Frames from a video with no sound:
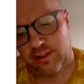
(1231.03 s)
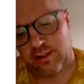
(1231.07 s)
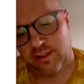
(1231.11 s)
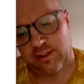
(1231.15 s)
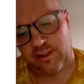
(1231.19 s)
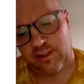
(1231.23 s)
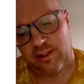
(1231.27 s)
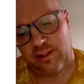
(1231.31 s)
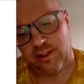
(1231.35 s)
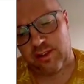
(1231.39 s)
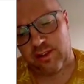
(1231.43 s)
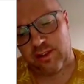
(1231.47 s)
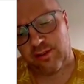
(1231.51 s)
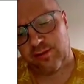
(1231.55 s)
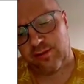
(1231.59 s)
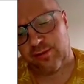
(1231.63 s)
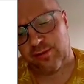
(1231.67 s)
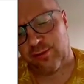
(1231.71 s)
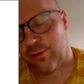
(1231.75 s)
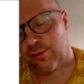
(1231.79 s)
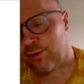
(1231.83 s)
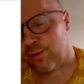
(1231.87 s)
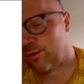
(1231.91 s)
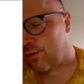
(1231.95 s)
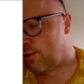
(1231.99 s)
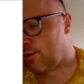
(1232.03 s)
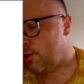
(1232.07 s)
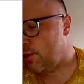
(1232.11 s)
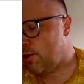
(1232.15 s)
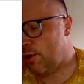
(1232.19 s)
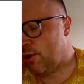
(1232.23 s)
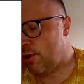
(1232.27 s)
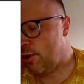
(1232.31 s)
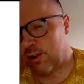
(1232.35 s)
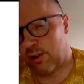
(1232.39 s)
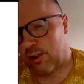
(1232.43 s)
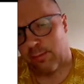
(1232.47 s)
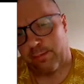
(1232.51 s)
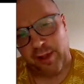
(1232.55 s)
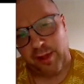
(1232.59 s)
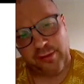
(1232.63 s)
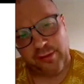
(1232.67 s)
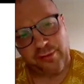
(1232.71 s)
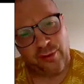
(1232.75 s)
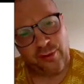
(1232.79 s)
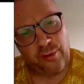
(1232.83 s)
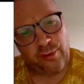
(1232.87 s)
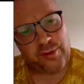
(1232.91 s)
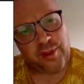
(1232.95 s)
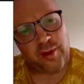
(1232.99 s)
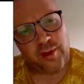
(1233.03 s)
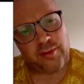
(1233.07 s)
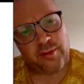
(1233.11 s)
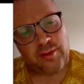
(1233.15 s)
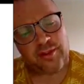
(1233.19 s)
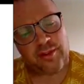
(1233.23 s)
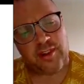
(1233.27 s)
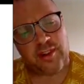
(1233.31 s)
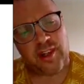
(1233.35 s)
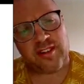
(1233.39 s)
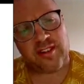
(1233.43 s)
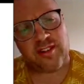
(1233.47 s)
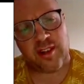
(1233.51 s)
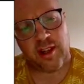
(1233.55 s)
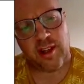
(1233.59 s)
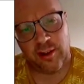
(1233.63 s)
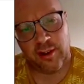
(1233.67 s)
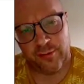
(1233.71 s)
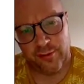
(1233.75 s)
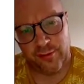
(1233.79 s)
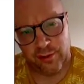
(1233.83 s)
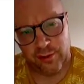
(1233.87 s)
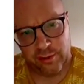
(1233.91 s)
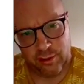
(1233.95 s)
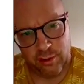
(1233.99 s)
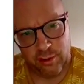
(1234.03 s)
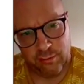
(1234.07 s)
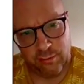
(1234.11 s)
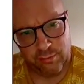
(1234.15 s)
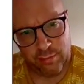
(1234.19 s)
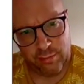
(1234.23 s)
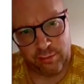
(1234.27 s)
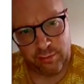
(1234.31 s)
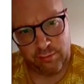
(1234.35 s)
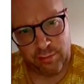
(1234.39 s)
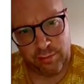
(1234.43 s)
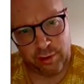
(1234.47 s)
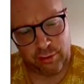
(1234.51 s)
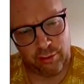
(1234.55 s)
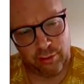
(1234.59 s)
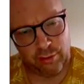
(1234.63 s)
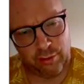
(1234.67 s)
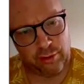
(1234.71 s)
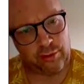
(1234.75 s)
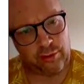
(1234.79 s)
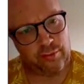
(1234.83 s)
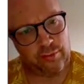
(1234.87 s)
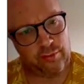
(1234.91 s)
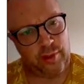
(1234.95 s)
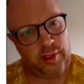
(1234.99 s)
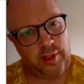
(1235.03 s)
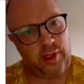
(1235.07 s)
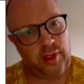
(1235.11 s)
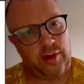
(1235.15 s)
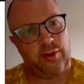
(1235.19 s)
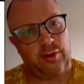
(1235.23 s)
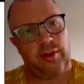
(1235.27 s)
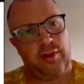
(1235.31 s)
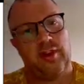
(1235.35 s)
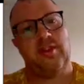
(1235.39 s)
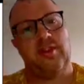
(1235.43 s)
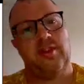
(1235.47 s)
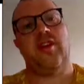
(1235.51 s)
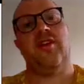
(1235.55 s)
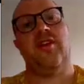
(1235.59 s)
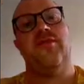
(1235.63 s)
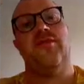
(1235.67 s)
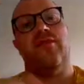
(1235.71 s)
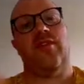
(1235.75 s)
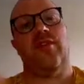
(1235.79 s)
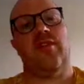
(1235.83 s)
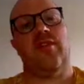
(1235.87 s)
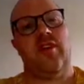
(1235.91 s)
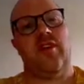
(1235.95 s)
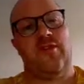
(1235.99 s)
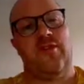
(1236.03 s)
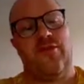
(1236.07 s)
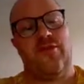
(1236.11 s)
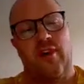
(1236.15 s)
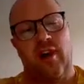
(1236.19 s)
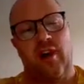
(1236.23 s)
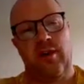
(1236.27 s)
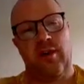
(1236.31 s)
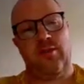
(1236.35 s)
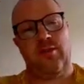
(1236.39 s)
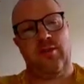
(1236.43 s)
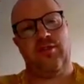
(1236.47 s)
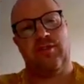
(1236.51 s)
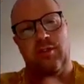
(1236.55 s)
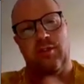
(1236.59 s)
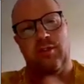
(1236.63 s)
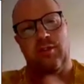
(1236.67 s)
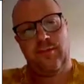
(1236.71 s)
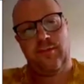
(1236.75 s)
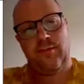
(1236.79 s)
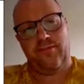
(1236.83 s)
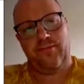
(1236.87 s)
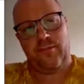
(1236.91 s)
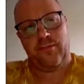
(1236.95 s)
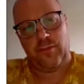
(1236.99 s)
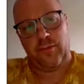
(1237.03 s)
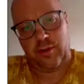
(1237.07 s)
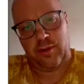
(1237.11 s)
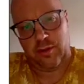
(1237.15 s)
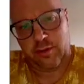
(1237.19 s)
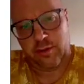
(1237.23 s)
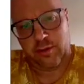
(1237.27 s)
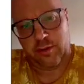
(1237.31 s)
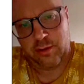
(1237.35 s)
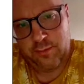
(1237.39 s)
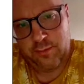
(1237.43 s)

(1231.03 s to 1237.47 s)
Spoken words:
that is for the platform team is less relevant, because we only deliver environments, and